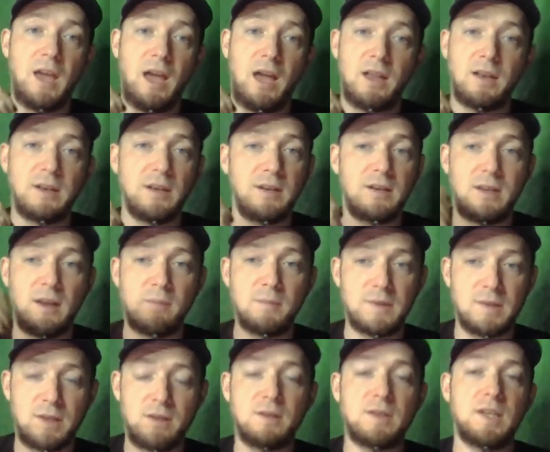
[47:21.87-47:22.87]
and
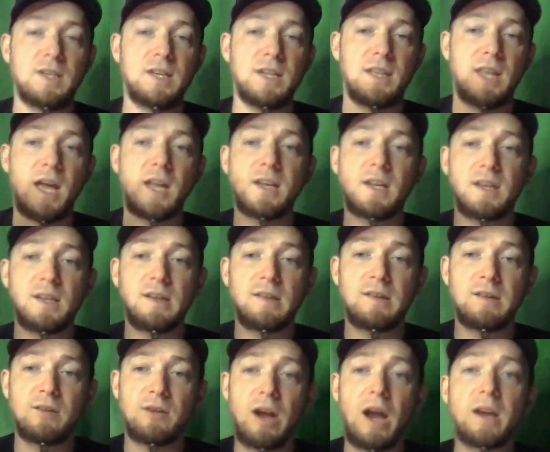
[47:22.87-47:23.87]
dumps those into that
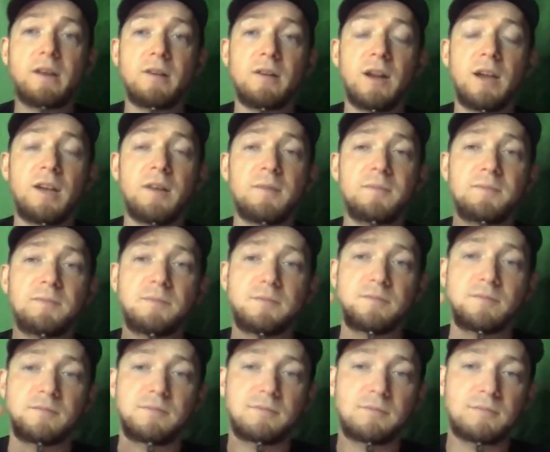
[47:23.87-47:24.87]
dist directory.
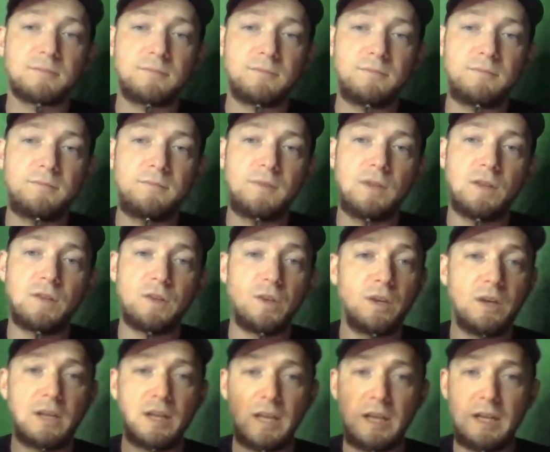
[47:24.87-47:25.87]
So
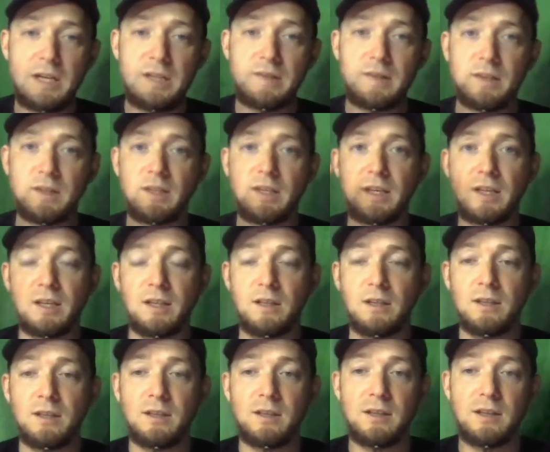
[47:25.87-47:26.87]
you could easily
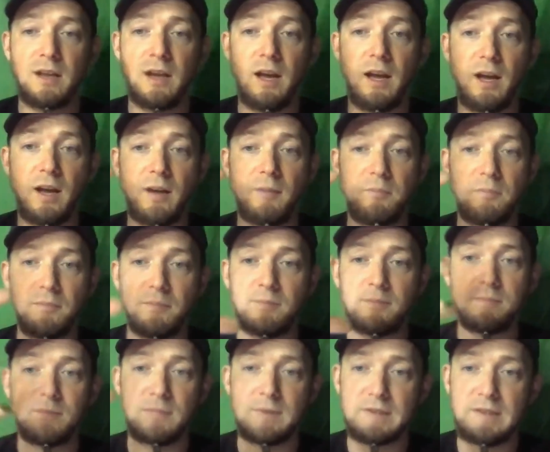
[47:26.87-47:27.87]
um,
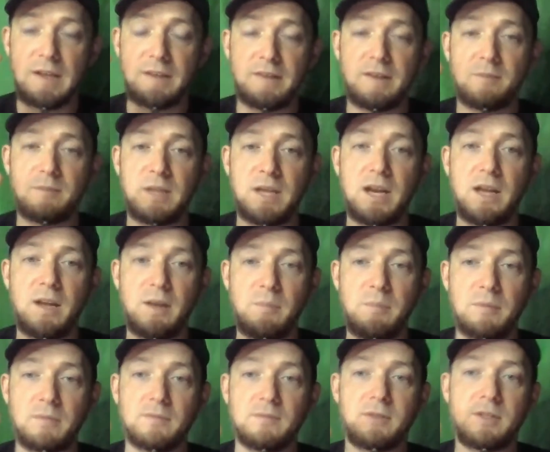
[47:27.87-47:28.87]
set something
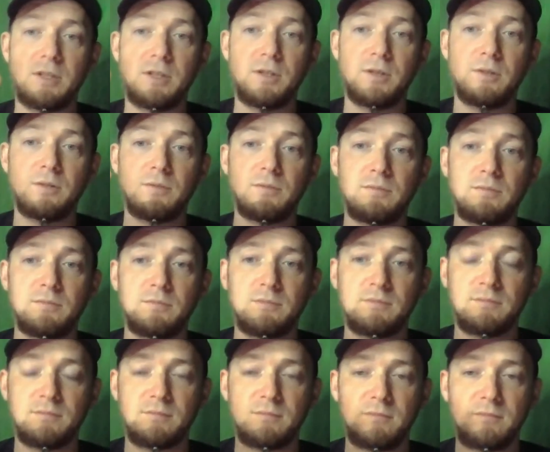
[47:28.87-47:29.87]
up to
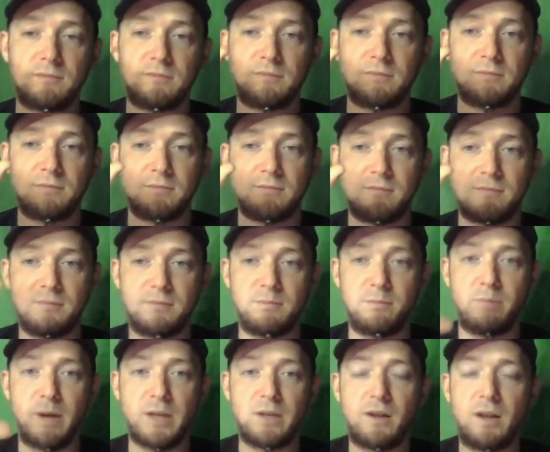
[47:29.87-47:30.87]

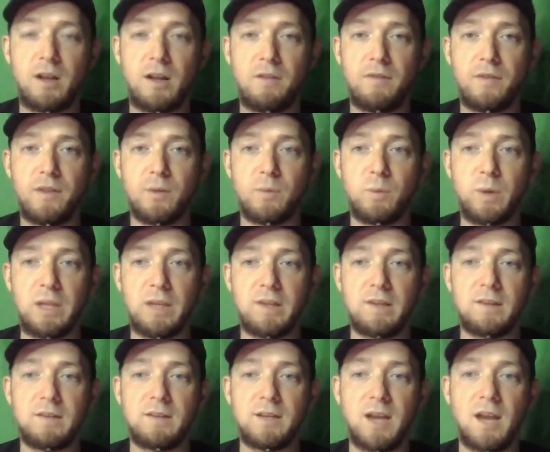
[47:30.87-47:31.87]
bundle all the
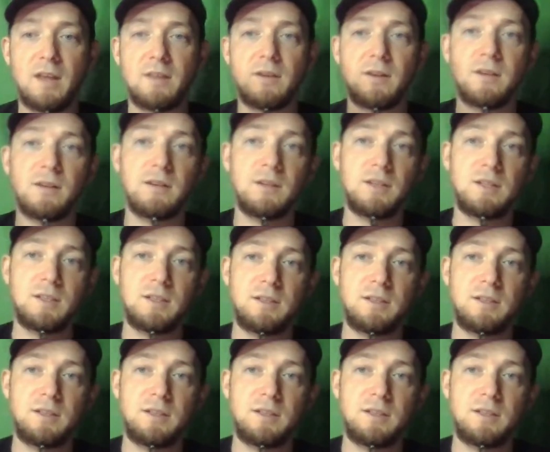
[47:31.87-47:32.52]
wheel together,